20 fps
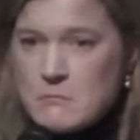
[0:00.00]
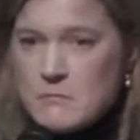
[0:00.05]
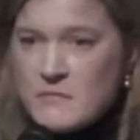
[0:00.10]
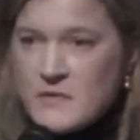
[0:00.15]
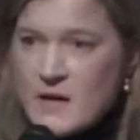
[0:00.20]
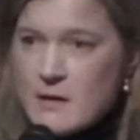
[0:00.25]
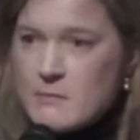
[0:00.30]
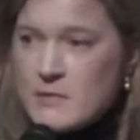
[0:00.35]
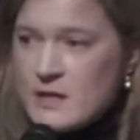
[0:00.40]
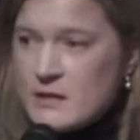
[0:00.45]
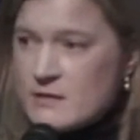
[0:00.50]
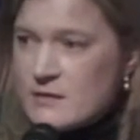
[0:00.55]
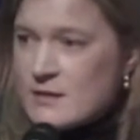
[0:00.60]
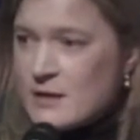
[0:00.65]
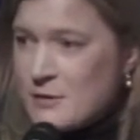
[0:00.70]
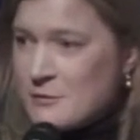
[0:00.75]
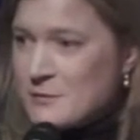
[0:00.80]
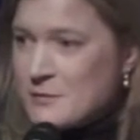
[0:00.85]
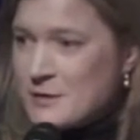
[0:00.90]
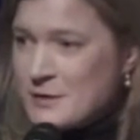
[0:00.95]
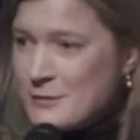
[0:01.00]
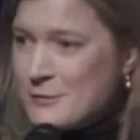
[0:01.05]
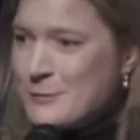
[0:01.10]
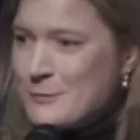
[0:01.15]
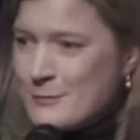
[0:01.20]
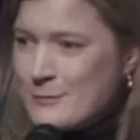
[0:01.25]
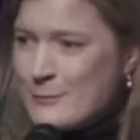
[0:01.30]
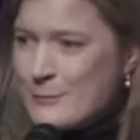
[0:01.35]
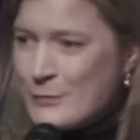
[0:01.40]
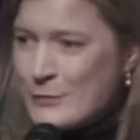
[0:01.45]
that might sound
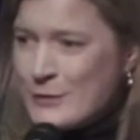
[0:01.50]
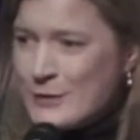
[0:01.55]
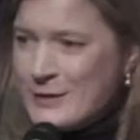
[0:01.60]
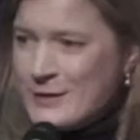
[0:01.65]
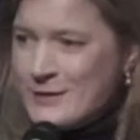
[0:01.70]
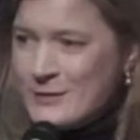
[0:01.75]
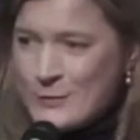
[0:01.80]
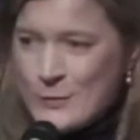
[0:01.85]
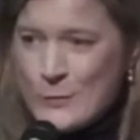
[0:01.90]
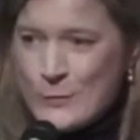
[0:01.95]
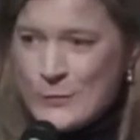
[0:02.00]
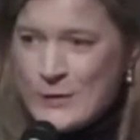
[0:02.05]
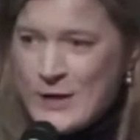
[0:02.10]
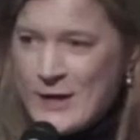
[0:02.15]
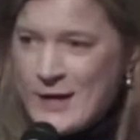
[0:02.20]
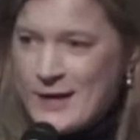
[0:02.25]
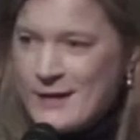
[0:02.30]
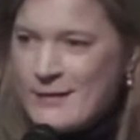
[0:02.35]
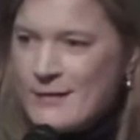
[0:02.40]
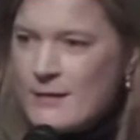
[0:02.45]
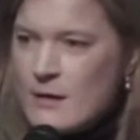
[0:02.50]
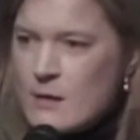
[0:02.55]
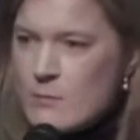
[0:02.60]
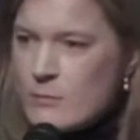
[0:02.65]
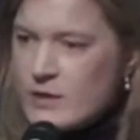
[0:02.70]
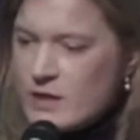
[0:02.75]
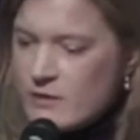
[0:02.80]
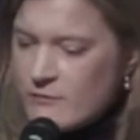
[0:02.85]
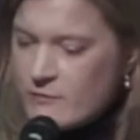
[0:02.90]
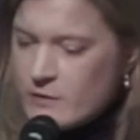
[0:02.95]
pretty okay. But
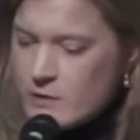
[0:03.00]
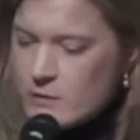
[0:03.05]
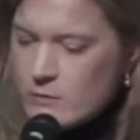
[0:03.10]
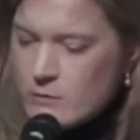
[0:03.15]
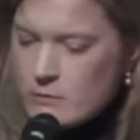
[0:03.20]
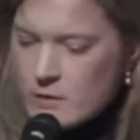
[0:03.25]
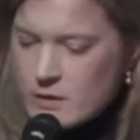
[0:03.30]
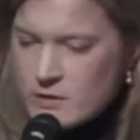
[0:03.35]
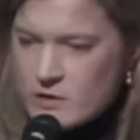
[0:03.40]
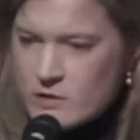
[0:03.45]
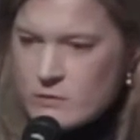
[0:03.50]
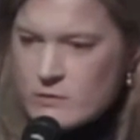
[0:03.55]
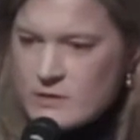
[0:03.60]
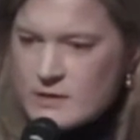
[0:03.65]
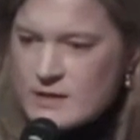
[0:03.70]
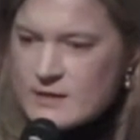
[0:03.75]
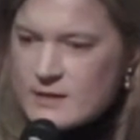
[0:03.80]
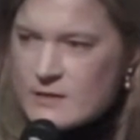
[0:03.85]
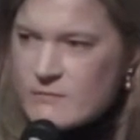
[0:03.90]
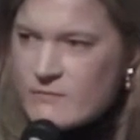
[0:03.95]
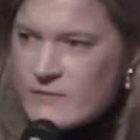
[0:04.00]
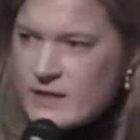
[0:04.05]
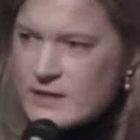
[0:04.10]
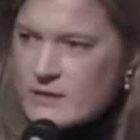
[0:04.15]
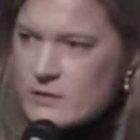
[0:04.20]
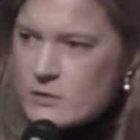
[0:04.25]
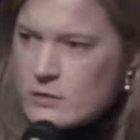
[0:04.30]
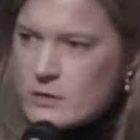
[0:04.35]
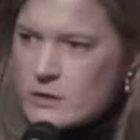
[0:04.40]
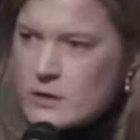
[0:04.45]
if you are told as an
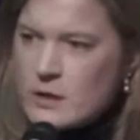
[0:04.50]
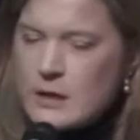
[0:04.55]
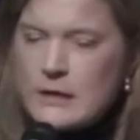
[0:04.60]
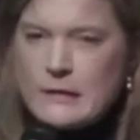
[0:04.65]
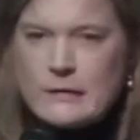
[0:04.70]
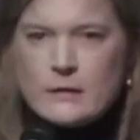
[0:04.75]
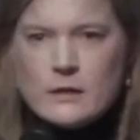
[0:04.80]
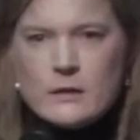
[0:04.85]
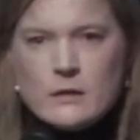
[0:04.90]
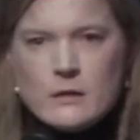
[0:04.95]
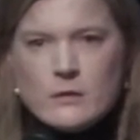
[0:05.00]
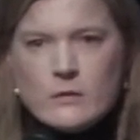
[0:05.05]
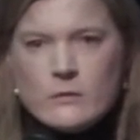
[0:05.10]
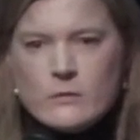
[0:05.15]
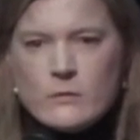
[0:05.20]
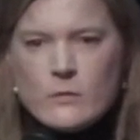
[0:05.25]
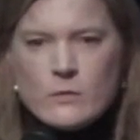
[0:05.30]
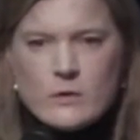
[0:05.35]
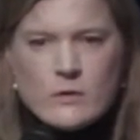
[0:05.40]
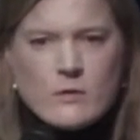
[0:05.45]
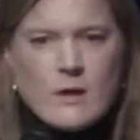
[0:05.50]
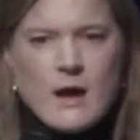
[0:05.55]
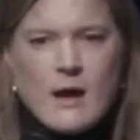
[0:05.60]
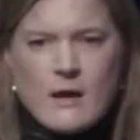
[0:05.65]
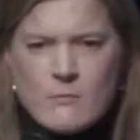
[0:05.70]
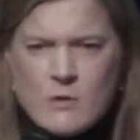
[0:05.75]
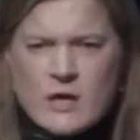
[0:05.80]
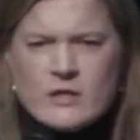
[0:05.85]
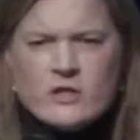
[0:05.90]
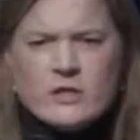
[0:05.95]
investor, I
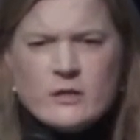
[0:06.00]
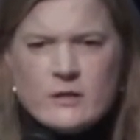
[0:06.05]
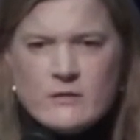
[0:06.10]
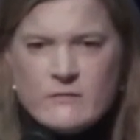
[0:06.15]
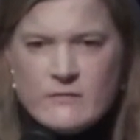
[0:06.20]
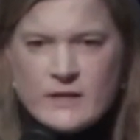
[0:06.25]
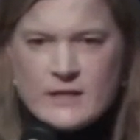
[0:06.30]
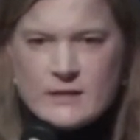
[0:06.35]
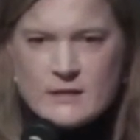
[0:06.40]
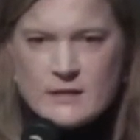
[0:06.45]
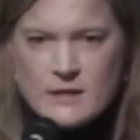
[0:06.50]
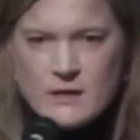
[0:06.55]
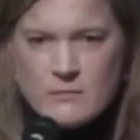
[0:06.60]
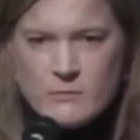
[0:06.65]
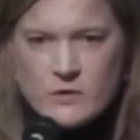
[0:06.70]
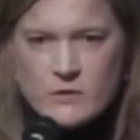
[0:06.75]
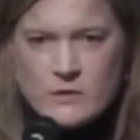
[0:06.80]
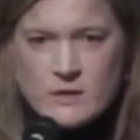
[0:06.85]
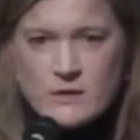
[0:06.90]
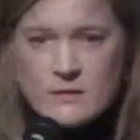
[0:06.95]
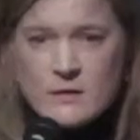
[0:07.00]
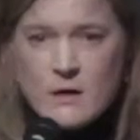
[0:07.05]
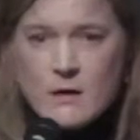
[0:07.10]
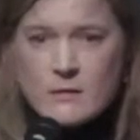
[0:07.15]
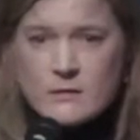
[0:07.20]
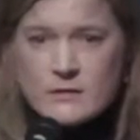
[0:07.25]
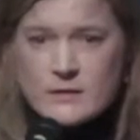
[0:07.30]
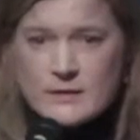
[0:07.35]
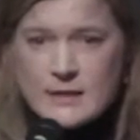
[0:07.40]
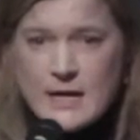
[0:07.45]
want you to invest $10 million
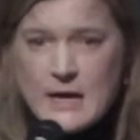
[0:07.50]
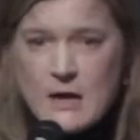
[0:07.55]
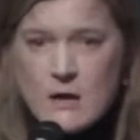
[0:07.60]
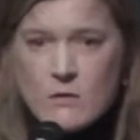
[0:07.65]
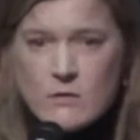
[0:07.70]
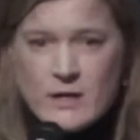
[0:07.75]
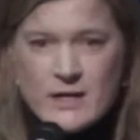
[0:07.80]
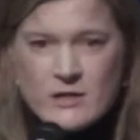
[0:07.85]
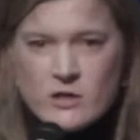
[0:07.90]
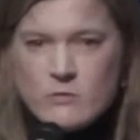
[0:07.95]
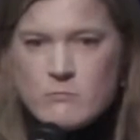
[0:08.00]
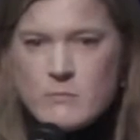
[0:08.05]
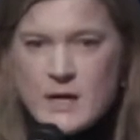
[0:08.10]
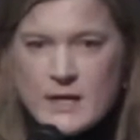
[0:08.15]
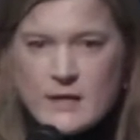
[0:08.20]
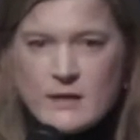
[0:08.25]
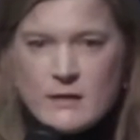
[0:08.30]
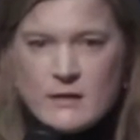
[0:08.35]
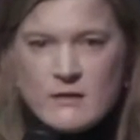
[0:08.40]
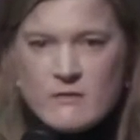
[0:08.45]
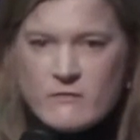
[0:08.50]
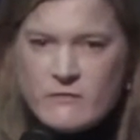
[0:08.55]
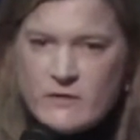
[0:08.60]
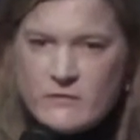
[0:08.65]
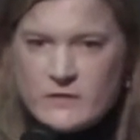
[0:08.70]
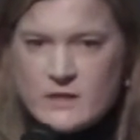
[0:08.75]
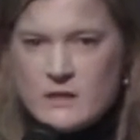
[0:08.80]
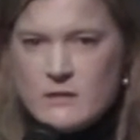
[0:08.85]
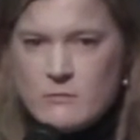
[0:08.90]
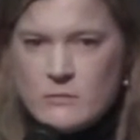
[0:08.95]
now, and you might get
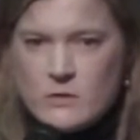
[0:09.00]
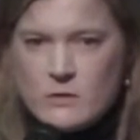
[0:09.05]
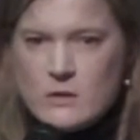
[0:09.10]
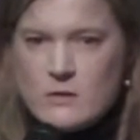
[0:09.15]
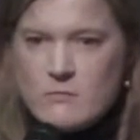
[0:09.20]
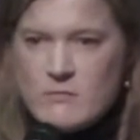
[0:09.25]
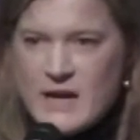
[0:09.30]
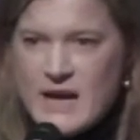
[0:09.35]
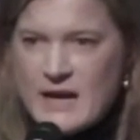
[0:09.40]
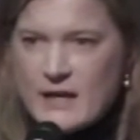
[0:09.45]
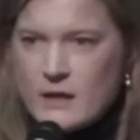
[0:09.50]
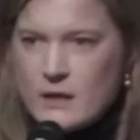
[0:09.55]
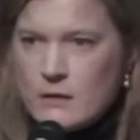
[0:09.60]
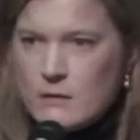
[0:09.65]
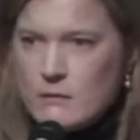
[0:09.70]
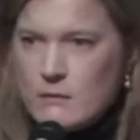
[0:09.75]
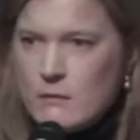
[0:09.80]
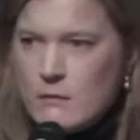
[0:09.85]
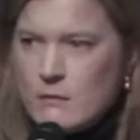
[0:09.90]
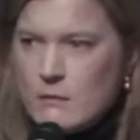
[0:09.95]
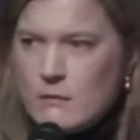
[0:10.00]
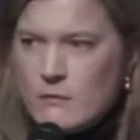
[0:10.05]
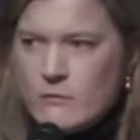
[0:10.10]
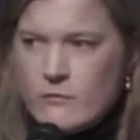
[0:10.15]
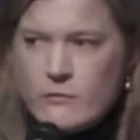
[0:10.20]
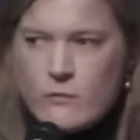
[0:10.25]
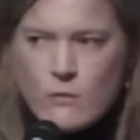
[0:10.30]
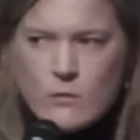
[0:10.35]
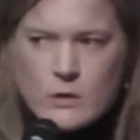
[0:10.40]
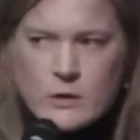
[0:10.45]
$15 million back in
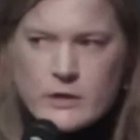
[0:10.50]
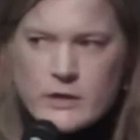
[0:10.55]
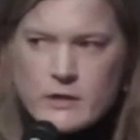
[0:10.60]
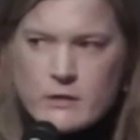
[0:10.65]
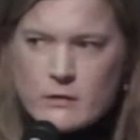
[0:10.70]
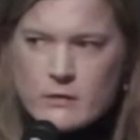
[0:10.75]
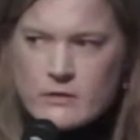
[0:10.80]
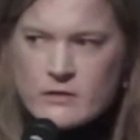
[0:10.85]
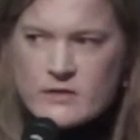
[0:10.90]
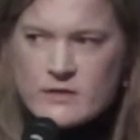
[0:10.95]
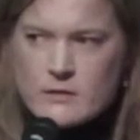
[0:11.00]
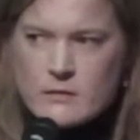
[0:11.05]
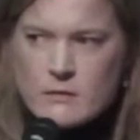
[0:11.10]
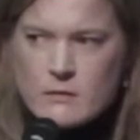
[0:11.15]
4 years,